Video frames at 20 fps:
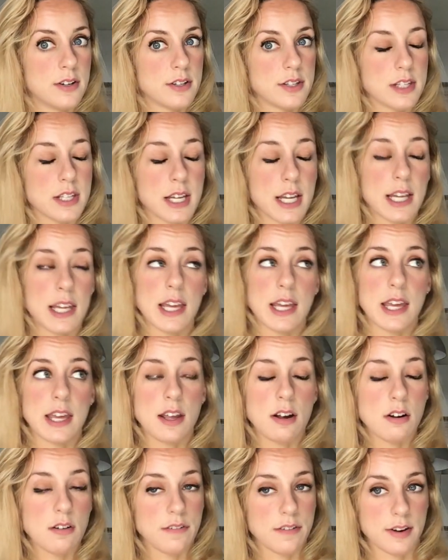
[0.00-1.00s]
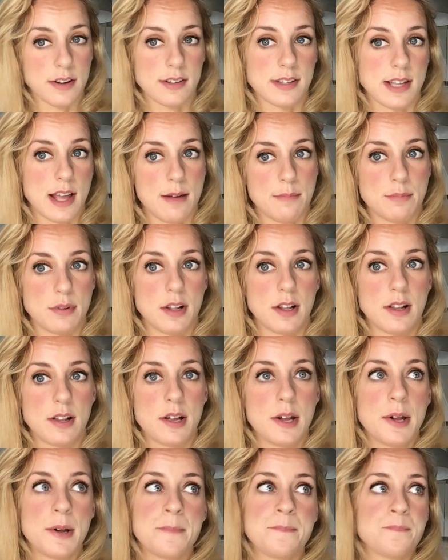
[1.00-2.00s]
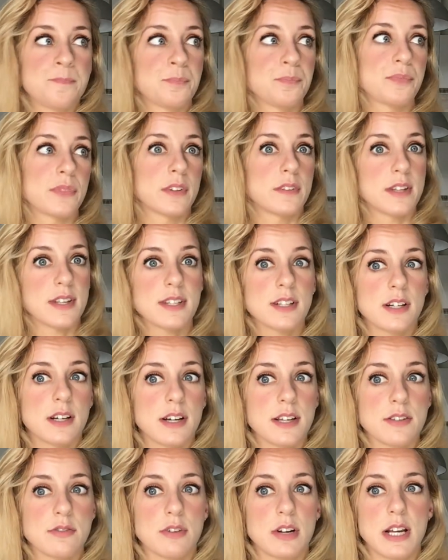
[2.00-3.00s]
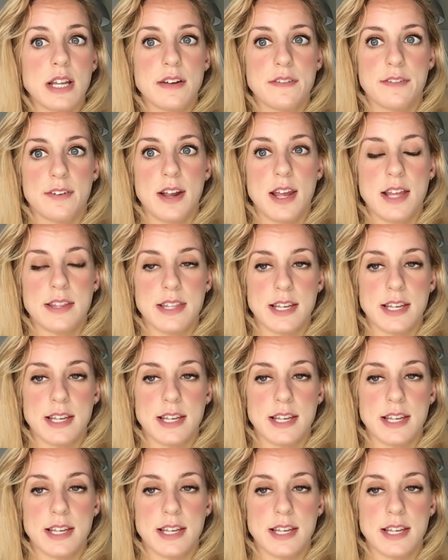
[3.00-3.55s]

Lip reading: So like here, for example, this guy's really afraid